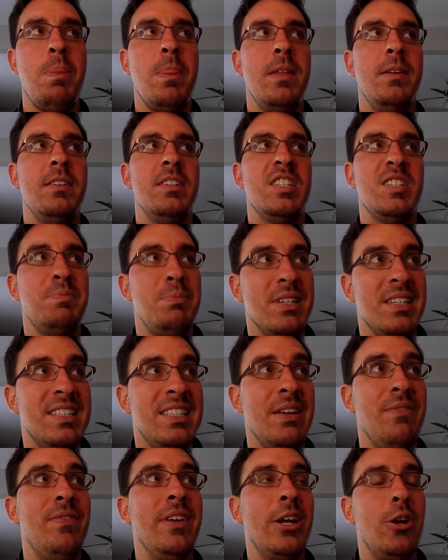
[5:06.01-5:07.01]

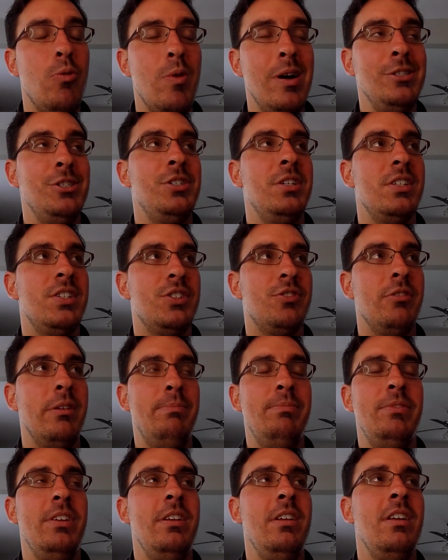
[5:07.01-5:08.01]
specific question
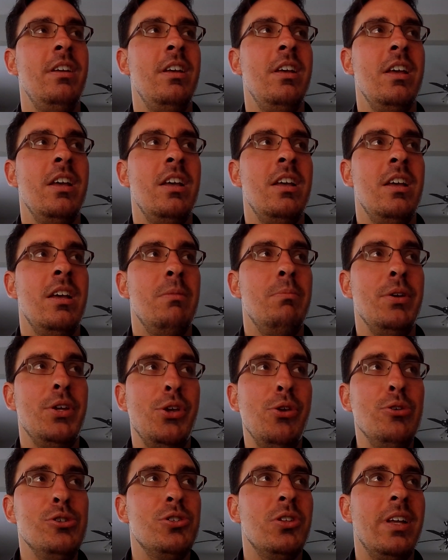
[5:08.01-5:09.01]
scripted, but
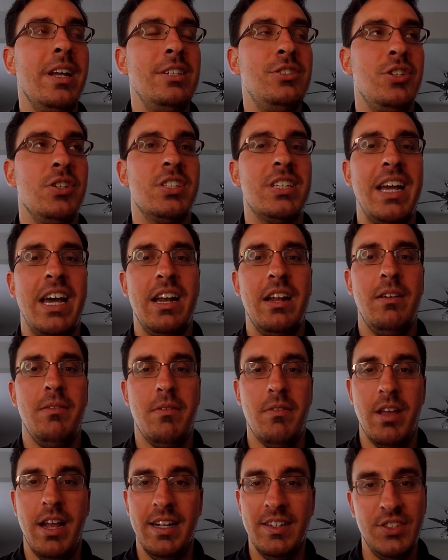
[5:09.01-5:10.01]
usually it's just
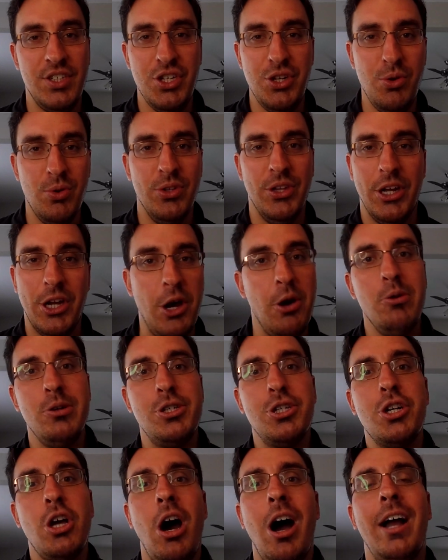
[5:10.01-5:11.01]
it's you and the
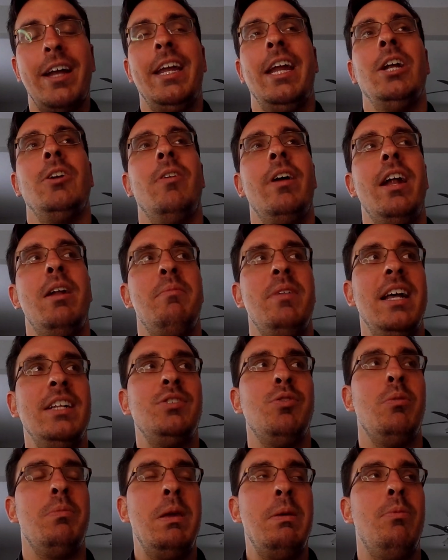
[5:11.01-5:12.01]
coach talking, right? I mean, that's
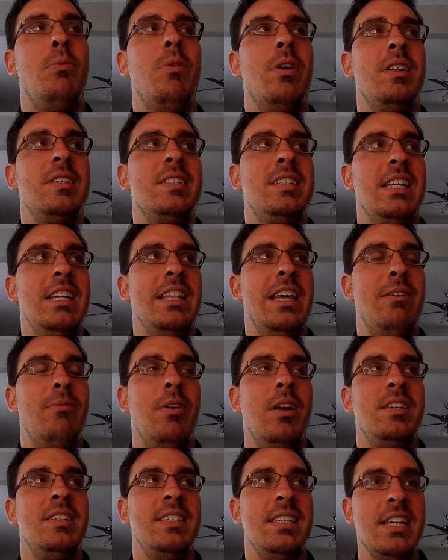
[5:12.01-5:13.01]
what people want to see. They
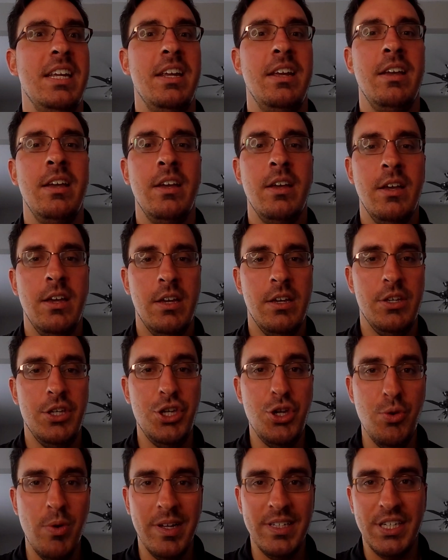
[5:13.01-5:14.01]
want to see
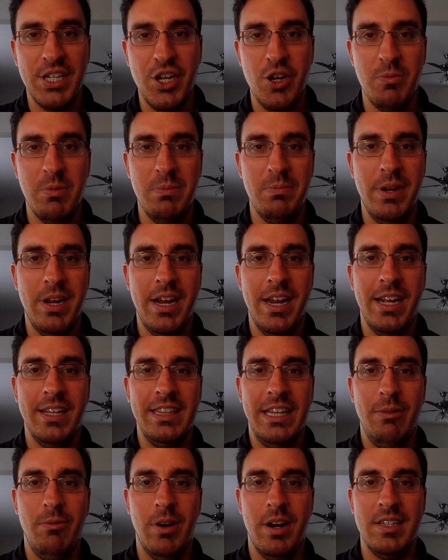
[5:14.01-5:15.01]
you as a human being.
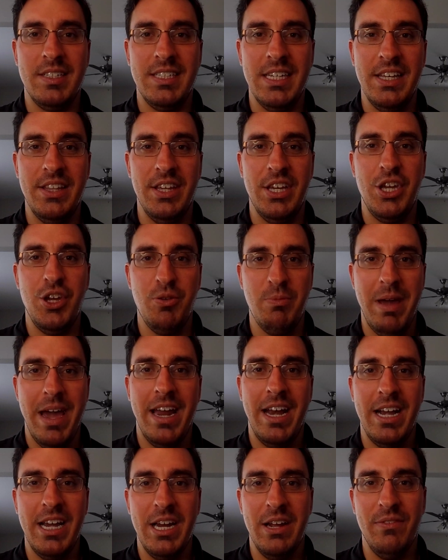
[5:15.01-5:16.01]
They want to see the
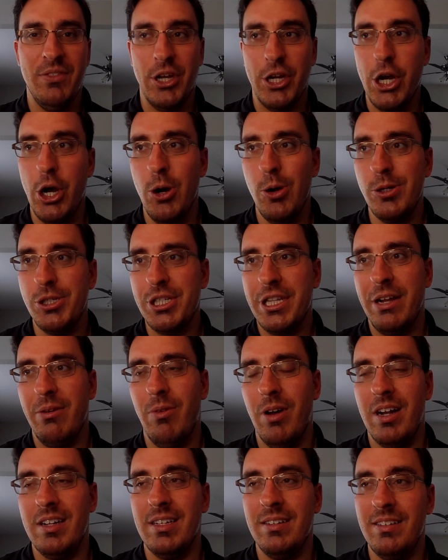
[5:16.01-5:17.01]
humanity of the coach. They
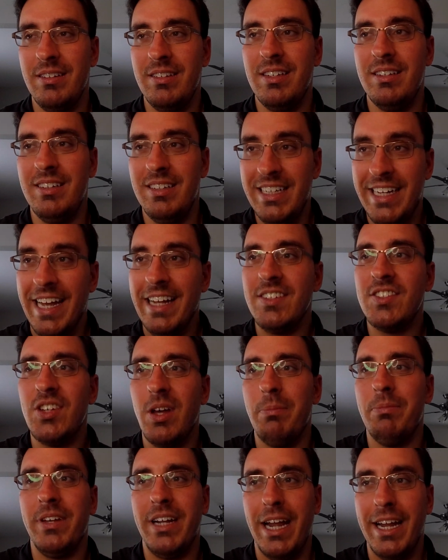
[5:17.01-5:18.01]
want to get
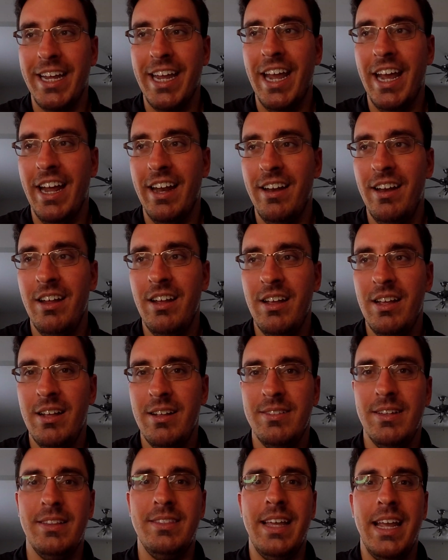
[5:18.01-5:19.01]
something, again,
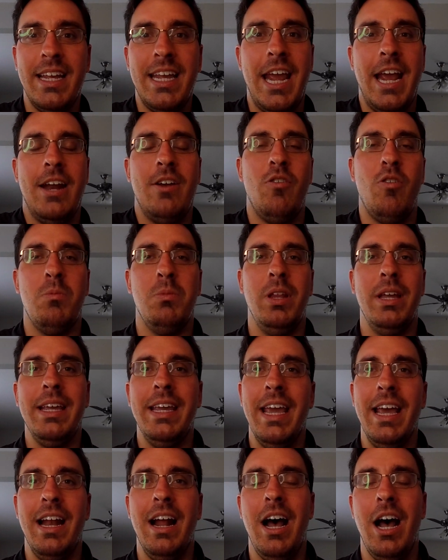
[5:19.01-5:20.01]
that they can't normally
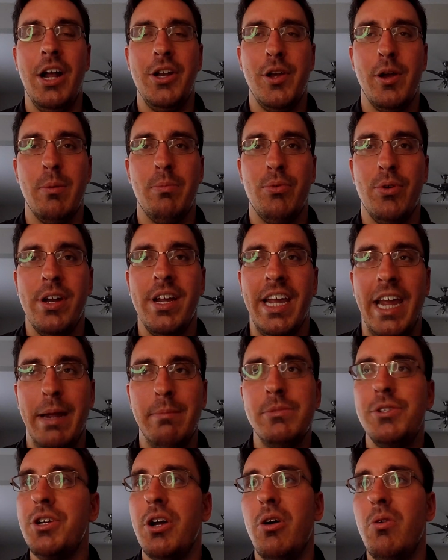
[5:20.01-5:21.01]
get on your pregame
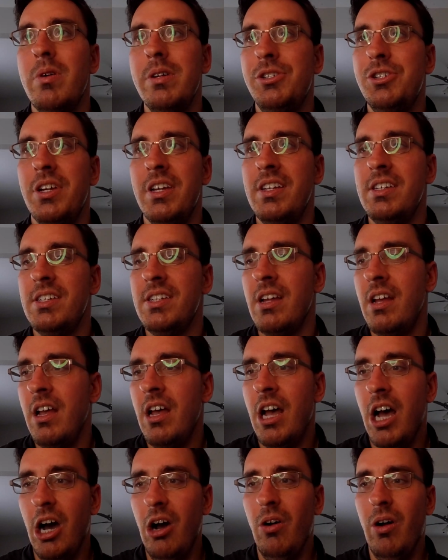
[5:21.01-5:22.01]
show, which is,
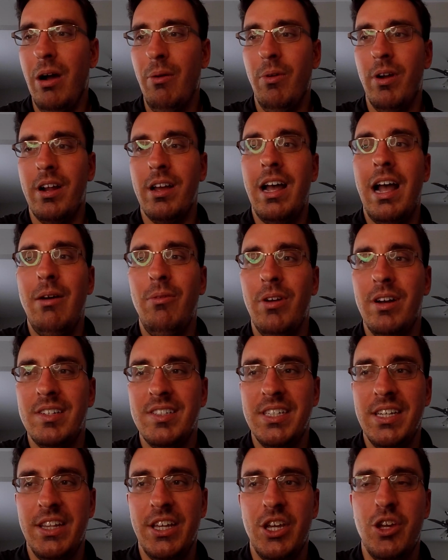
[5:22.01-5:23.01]
I want to
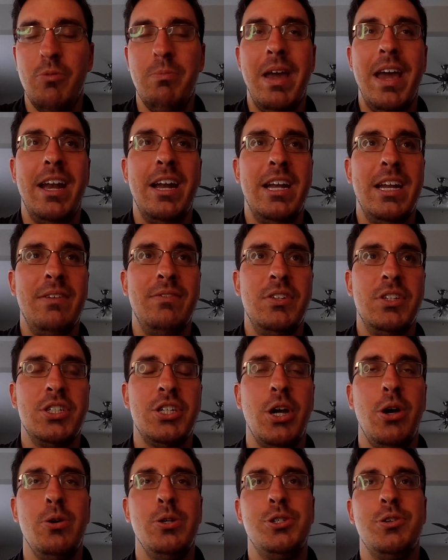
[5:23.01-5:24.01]
see the humanity of this
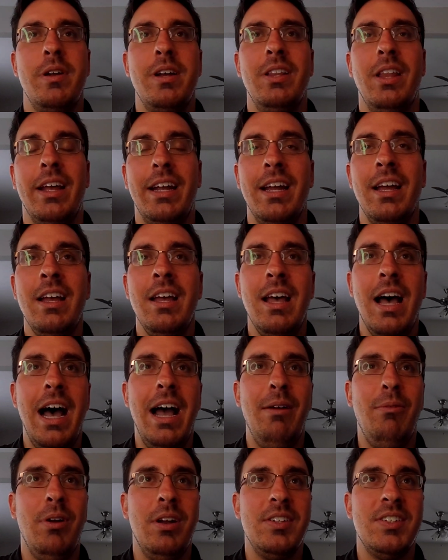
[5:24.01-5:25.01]
coach, right? Like, I
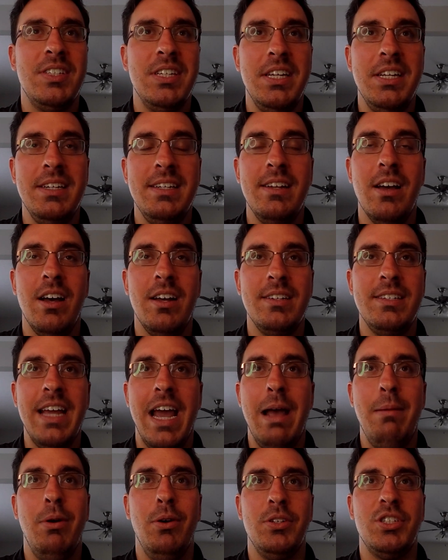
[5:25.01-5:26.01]
want to see
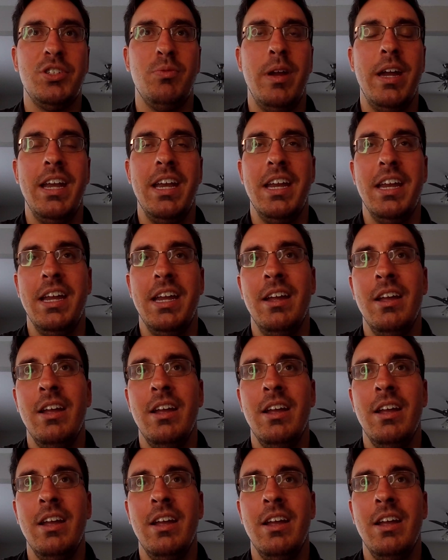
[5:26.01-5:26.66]
Dabo Sweeney